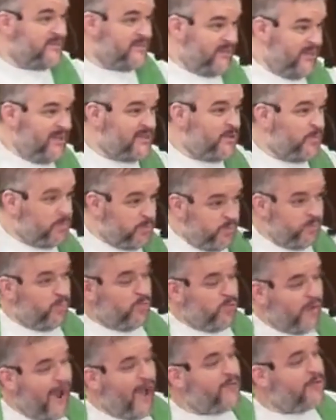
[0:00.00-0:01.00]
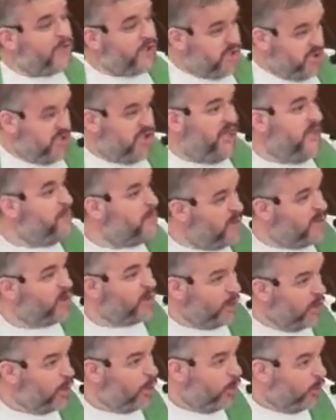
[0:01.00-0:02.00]
It's a rather cheap
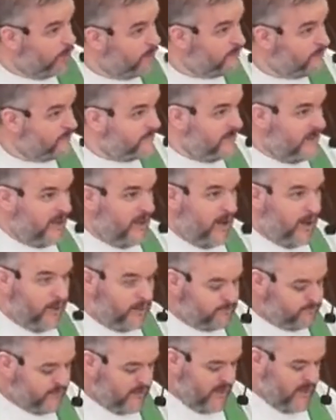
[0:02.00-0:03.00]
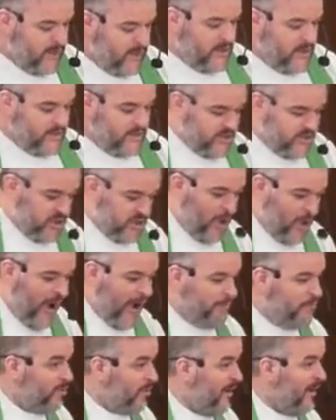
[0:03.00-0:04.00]
glue, you know? So
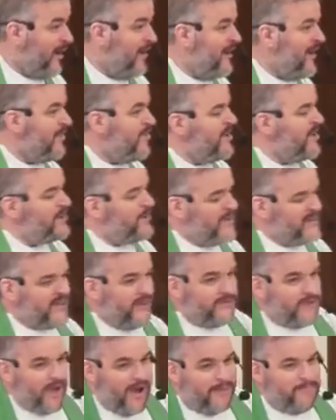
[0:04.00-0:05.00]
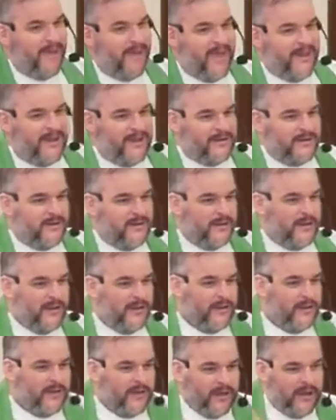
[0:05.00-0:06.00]
I bring it and I think to myself that I made it.
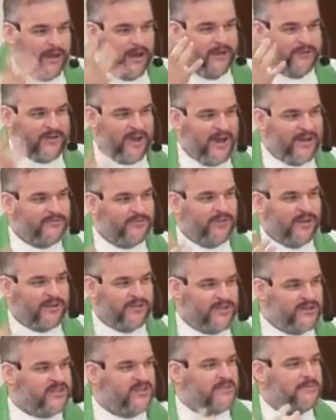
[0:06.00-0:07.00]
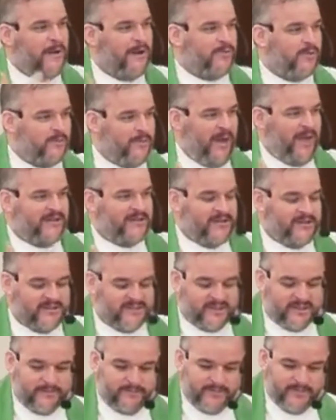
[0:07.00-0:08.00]
I've kind of like, this is my
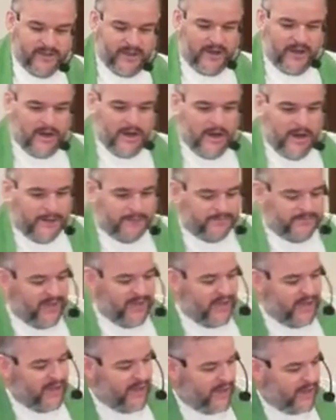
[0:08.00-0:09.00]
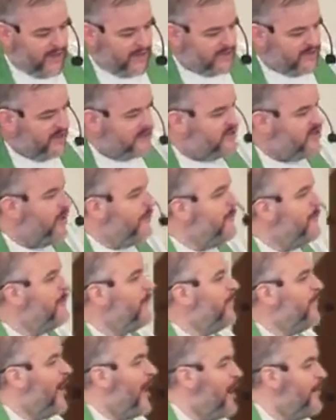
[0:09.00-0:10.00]
repentance. And I was like, so
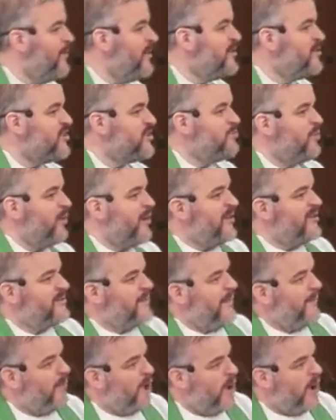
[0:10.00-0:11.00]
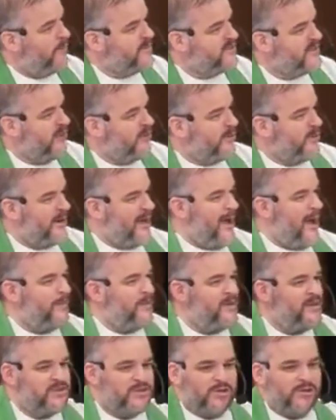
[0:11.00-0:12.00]
I'm going to just bring it to my mom, tell her what
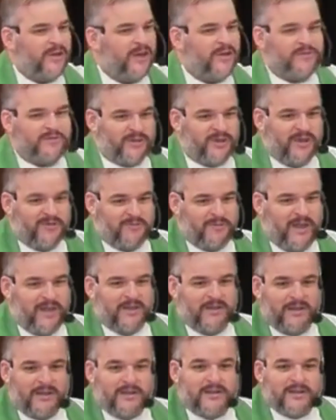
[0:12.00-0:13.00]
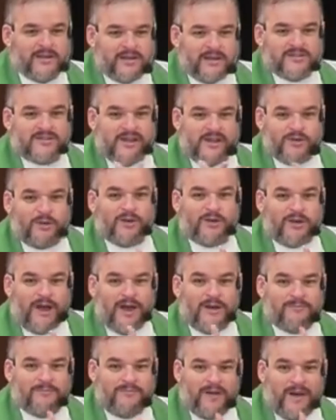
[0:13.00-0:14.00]
happened, and she'll like forgive me. Because like, look,
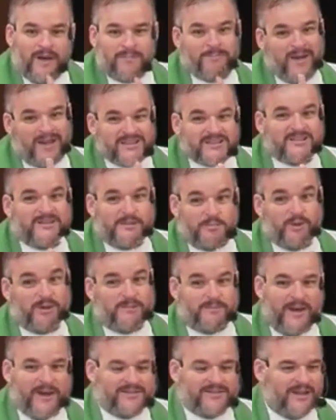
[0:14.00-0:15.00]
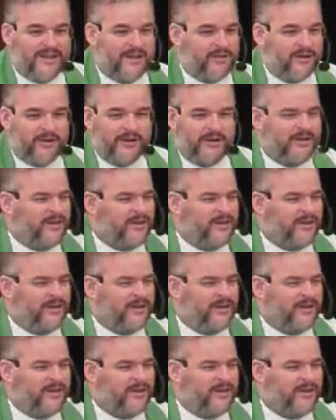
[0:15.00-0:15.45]
I basically put it back together.